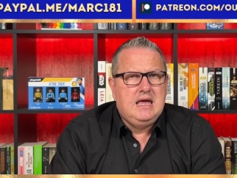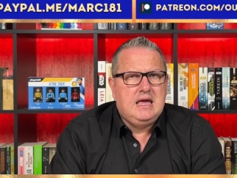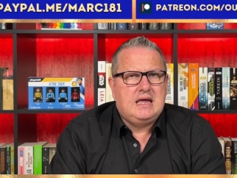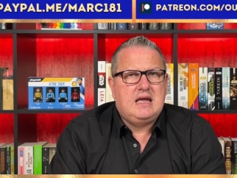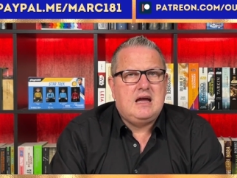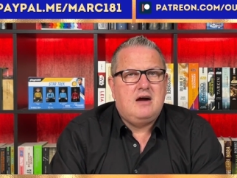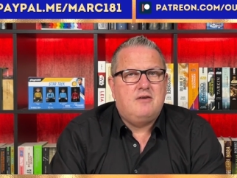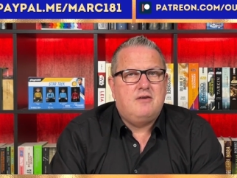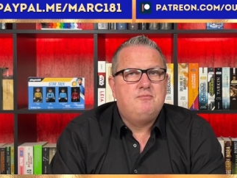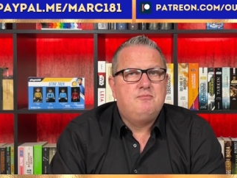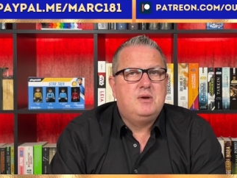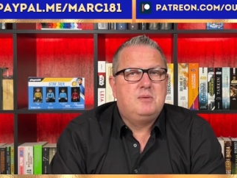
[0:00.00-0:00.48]

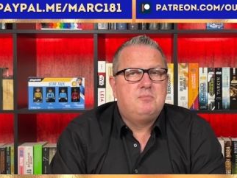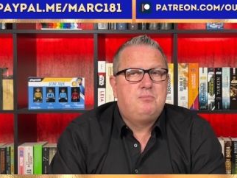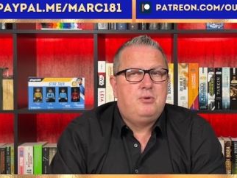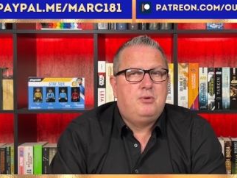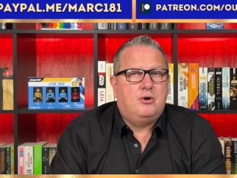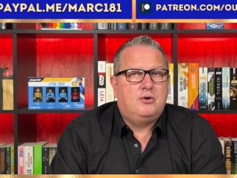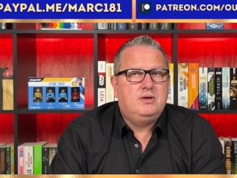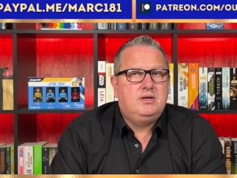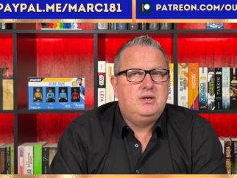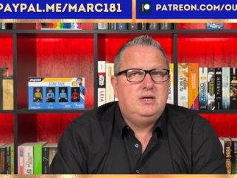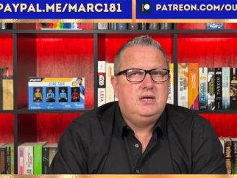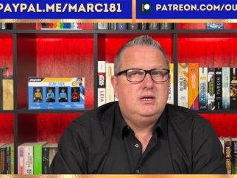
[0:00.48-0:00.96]
Government
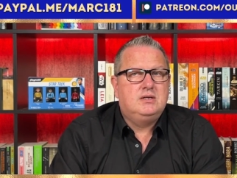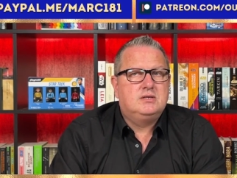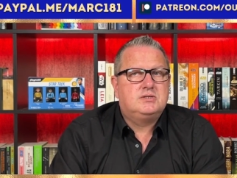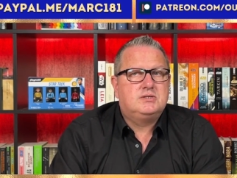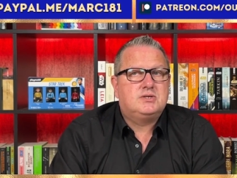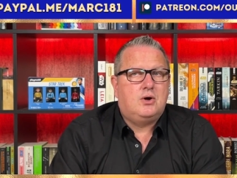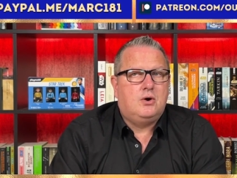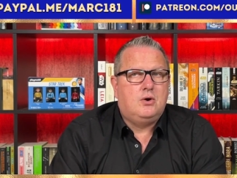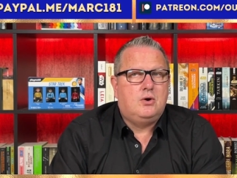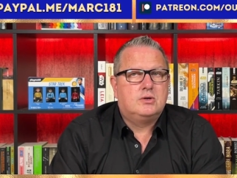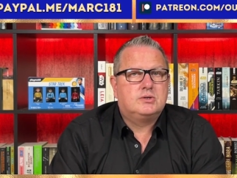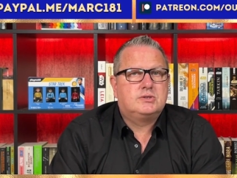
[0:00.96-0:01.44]
bond yields
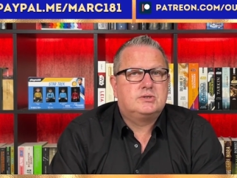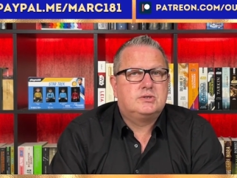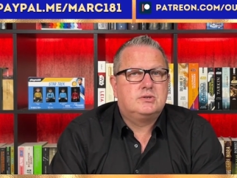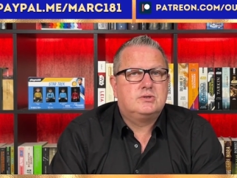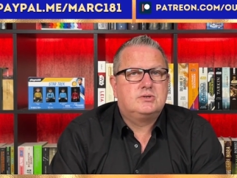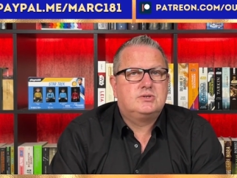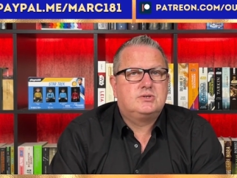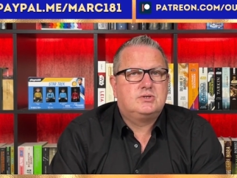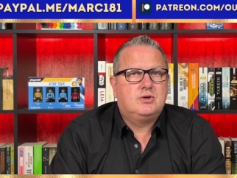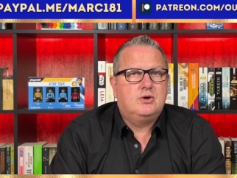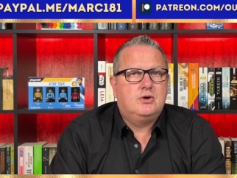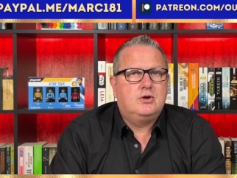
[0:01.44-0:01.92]
also
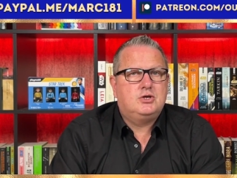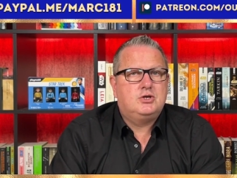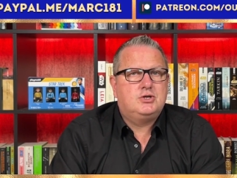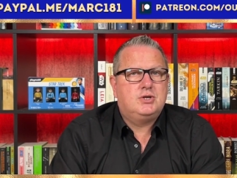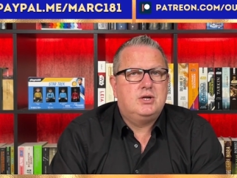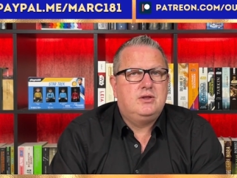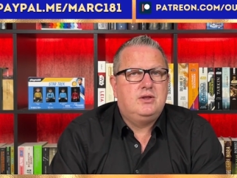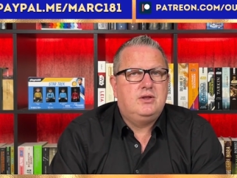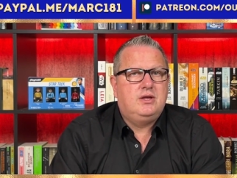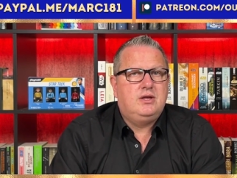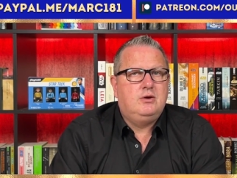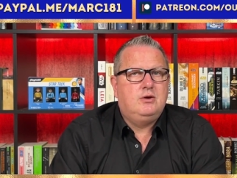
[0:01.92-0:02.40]
surged
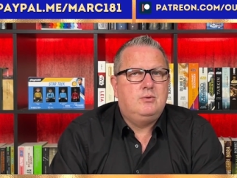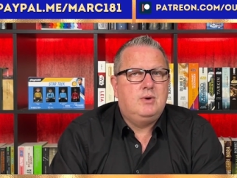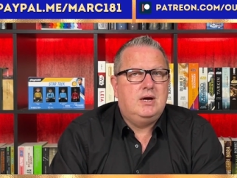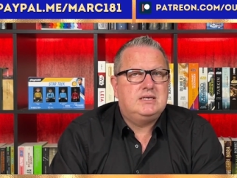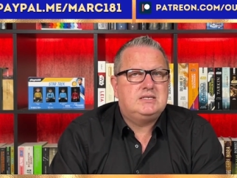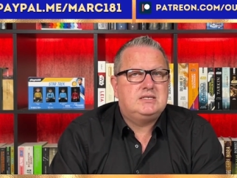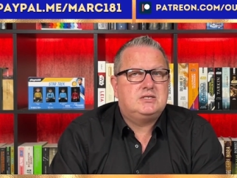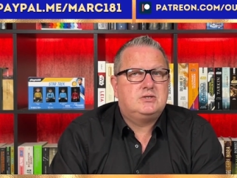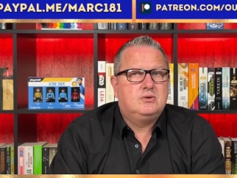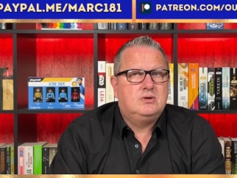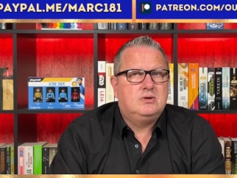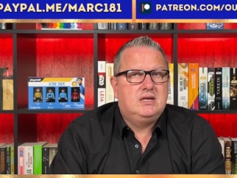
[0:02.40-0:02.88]
in the
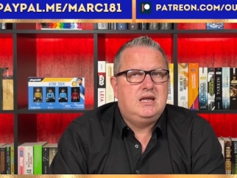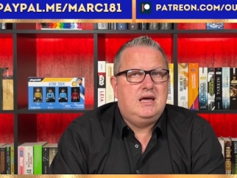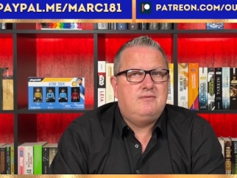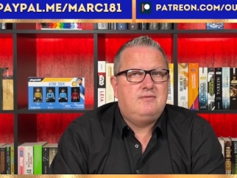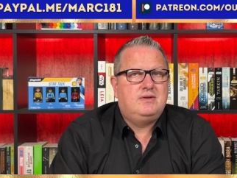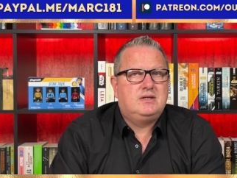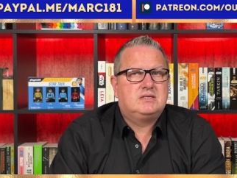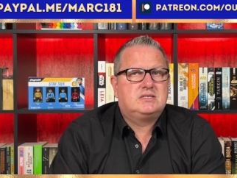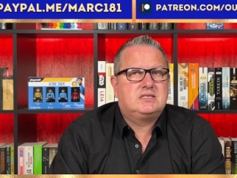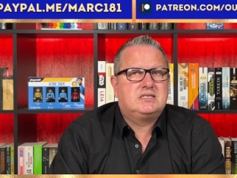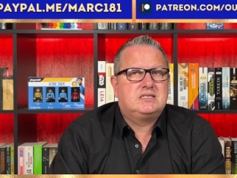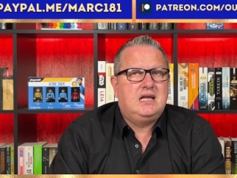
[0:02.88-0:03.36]
US to
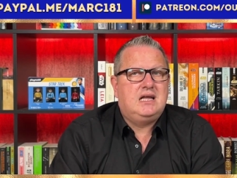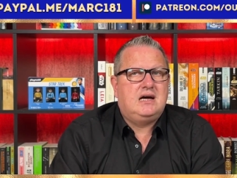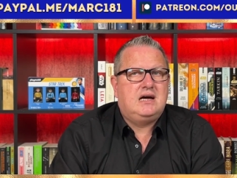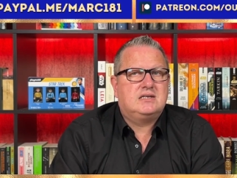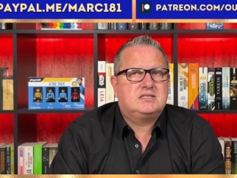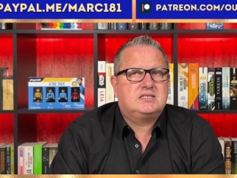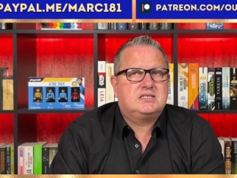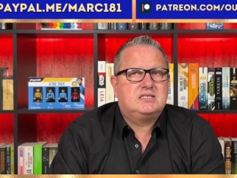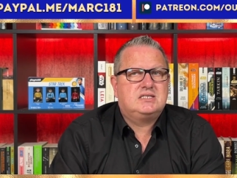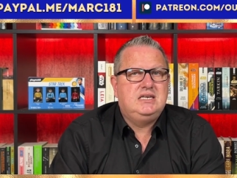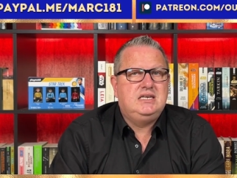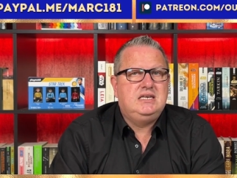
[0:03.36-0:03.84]
levels
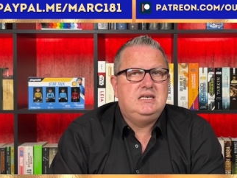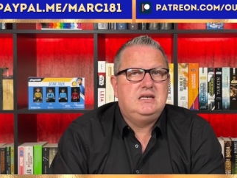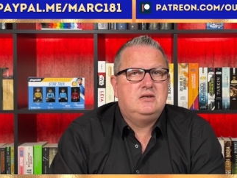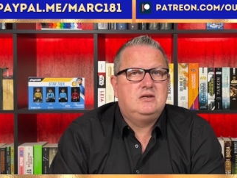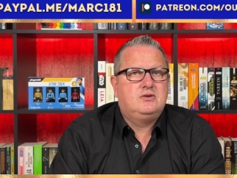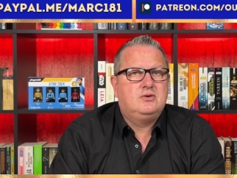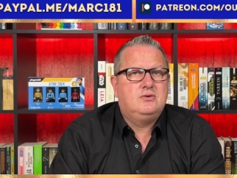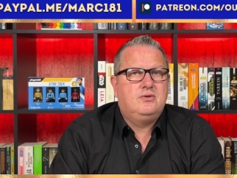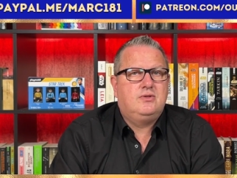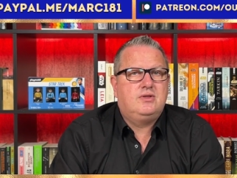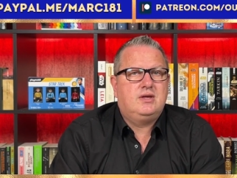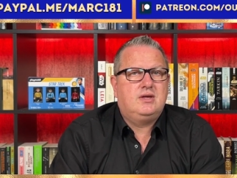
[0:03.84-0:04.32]
last seen in
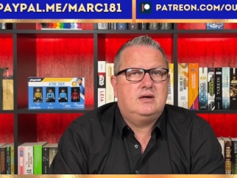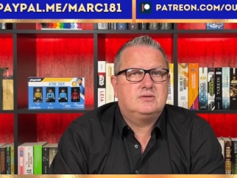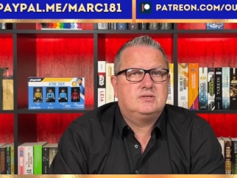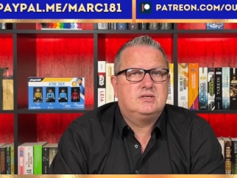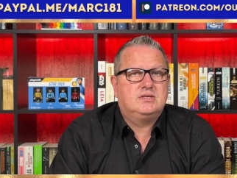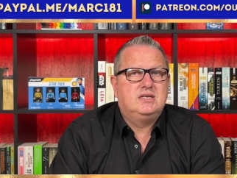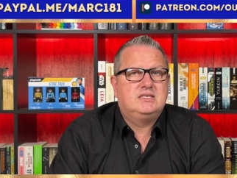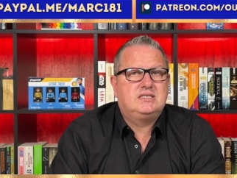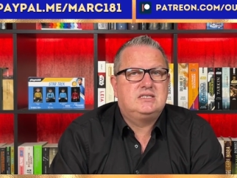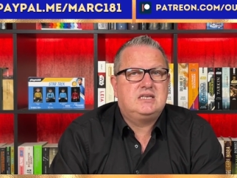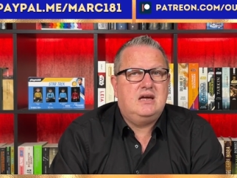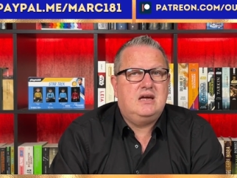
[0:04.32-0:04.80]

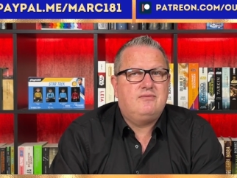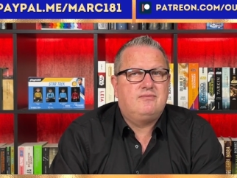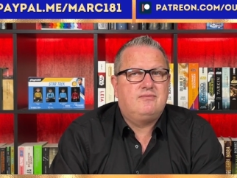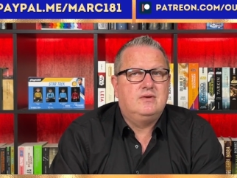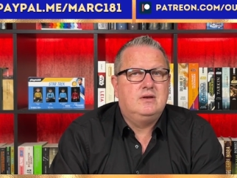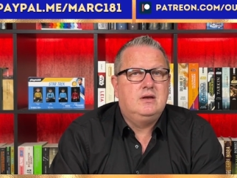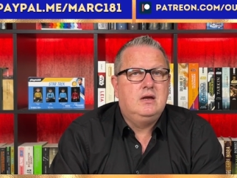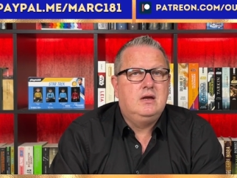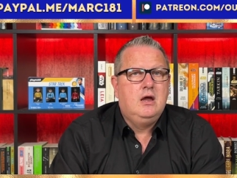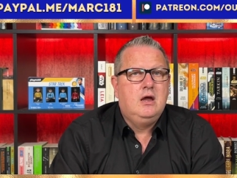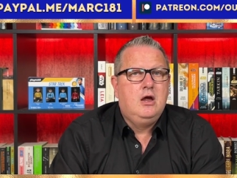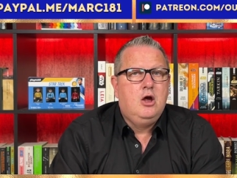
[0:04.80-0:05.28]

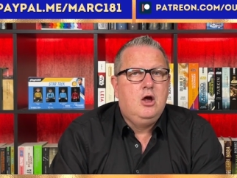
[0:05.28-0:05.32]
2007,